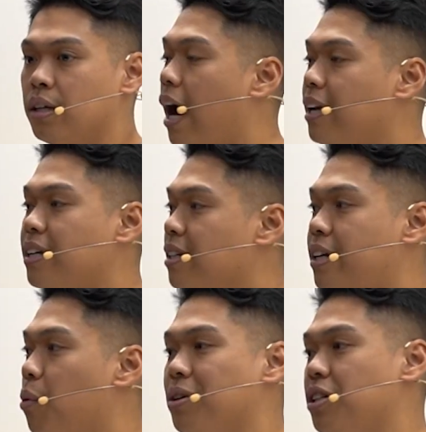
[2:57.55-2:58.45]
God doesn't
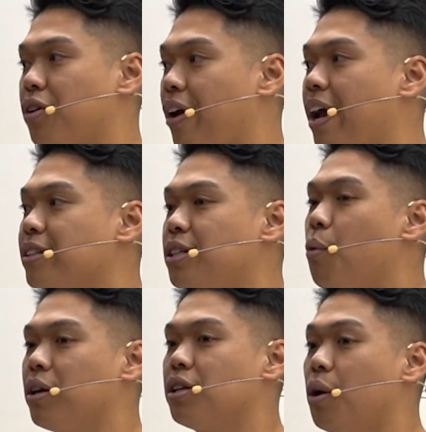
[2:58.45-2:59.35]
care what's in your hands. He
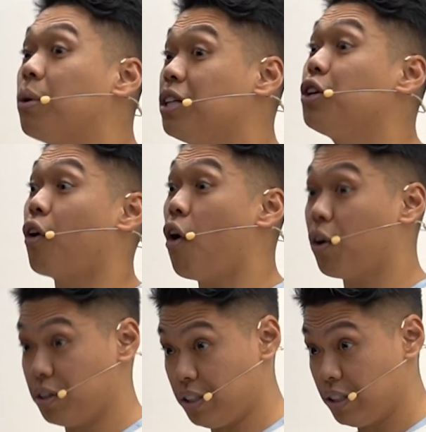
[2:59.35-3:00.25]
wants to know what's in your
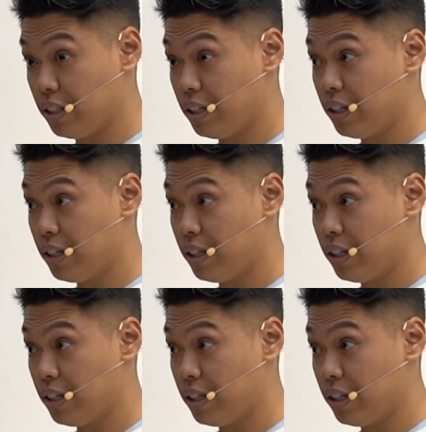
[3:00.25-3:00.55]
heart.